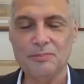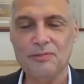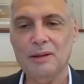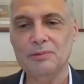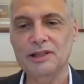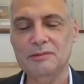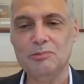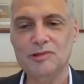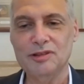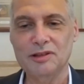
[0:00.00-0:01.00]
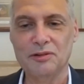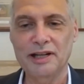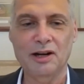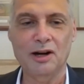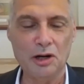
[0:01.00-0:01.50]
probably to the
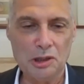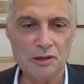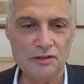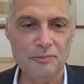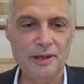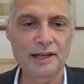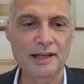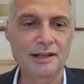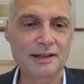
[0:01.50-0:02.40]
great horror of my